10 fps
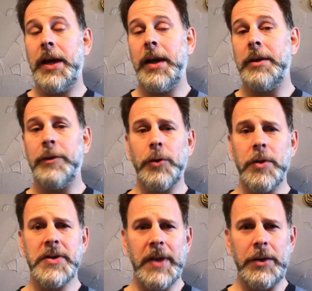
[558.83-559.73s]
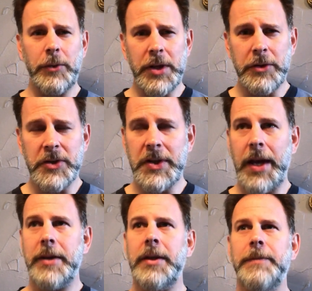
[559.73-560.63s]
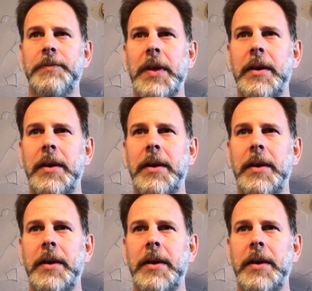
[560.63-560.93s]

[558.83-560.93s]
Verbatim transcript: And of course, they don't understand it.